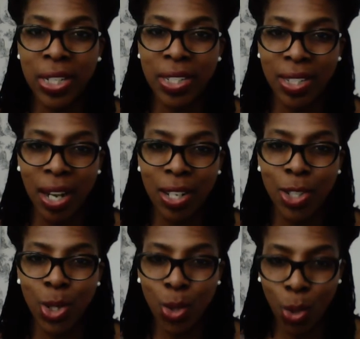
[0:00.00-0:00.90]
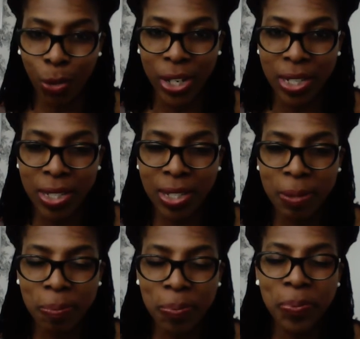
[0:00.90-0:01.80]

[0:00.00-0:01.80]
Design Stories,